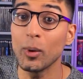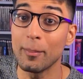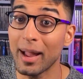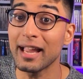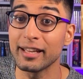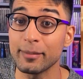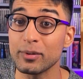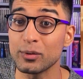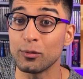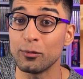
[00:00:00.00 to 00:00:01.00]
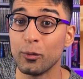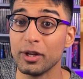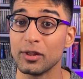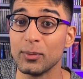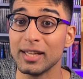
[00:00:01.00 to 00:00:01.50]
the way back in episode
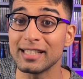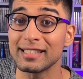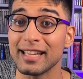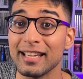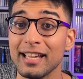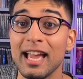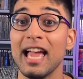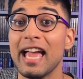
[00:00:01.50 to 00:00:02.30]
43 as an egg,